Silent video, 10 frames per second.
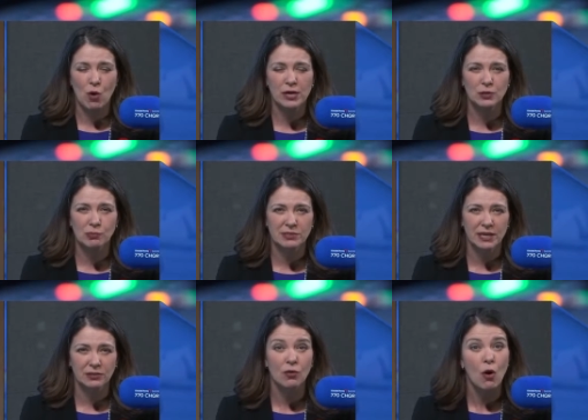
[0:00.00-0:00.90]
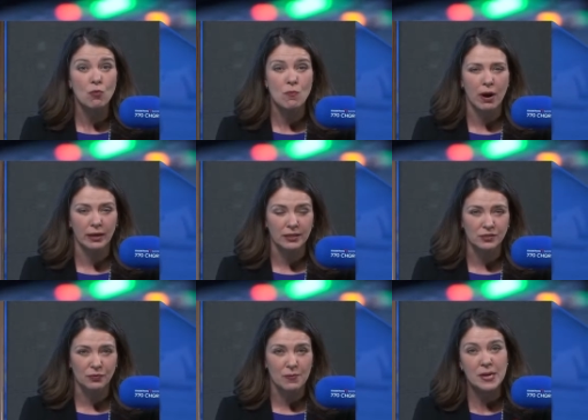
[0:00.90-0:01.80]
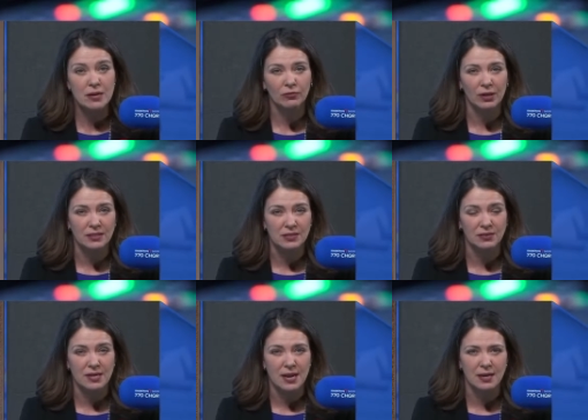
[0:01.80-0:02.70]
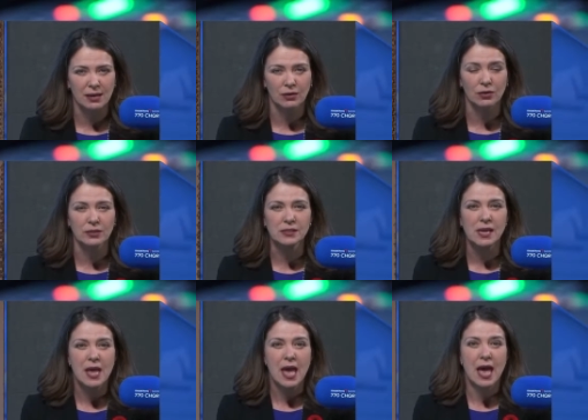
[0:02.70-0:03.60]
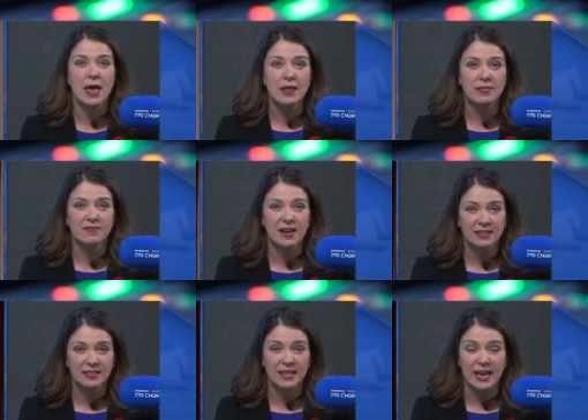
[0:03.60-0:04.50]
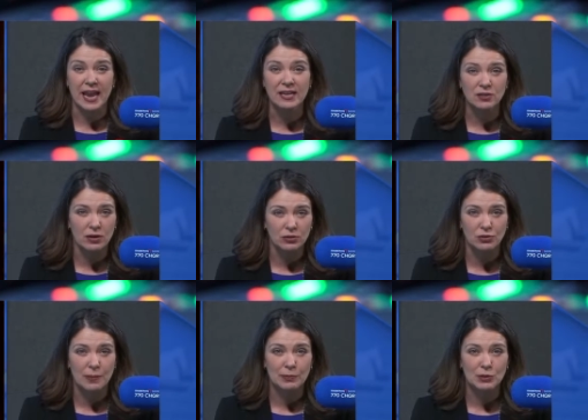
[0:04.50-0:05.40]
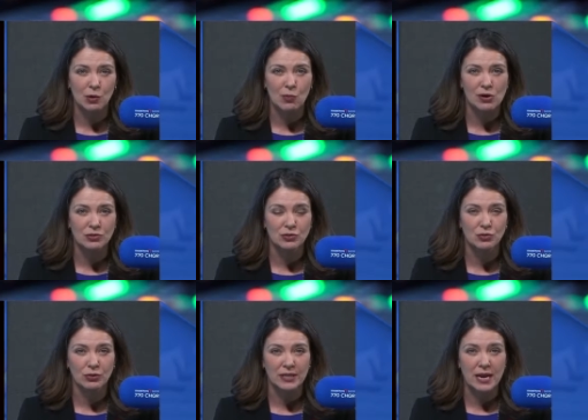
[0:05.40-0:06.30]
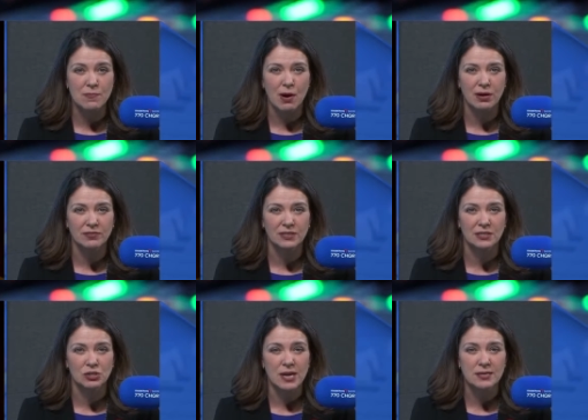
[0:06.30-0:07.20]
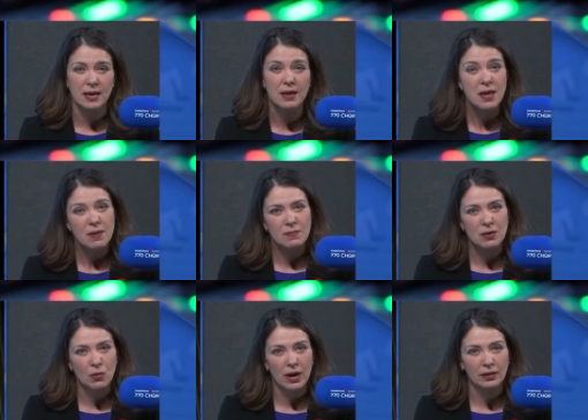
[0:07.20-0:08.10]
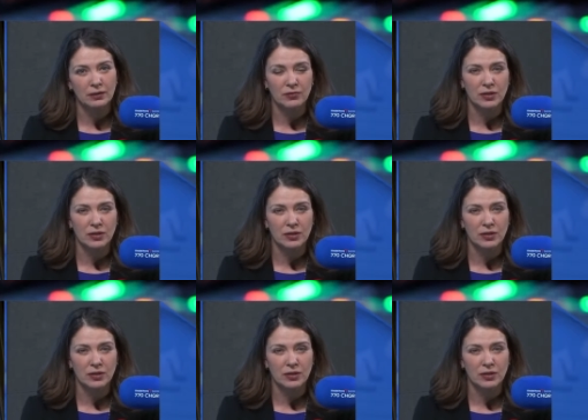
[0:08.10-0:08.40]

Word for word: wanting to protect their own markets from an influx of Canadian goods and the fact that they hate Donald Trump and don't want to endorse any part of his agenda. Meanwhile, you've